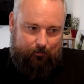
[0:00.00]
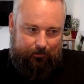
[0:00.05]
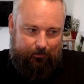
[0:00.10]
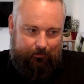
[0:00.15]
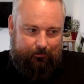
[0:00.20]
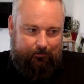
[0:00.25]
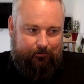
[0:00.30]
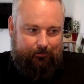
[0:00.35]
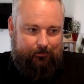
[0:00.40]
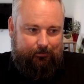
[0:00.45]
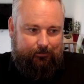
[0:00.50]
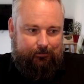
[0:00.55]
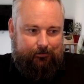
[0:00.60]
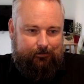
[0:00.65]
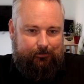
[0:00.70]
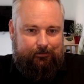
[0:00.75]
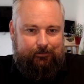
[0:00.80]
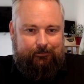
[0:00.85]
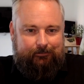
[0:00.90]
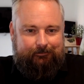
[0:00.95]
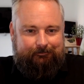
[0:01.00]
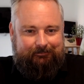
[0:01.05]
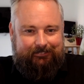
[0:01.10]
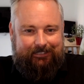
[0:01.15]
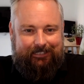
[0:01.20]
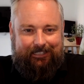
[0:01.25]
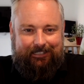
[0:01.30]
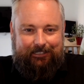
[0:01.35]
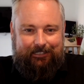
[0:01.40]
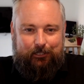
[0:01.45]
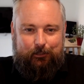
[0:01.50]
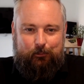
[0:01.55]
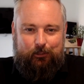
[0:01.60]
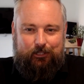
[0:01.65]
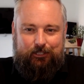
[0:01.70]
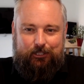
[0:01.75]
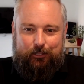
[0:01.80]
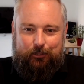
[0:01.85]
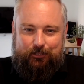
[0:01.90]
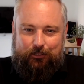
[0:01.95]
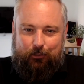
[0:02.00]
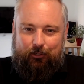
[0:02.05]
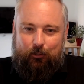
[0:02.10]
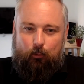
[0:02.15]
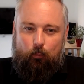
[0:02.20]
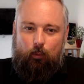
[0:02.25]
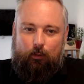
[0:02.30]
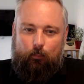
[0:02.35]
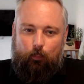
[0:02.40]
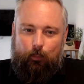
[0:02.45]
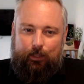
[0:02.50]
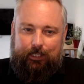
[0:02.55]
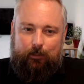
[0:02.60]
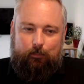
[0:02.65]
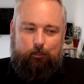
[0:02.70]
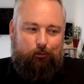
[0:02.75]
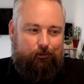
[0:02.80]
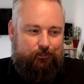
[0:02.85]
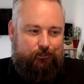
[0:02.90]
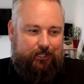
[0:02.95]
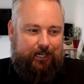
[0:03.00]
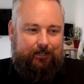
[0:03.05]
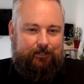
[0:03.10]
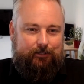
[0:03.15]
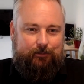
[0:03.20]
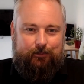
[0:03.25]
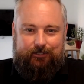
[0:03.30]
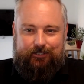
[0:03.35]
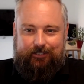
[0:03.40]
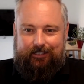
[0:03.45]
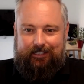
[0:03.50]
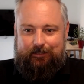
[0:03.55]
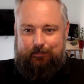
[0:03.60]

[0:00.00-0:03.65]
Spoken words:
But yeah, you wouldn't use it on a 1 week project, would you?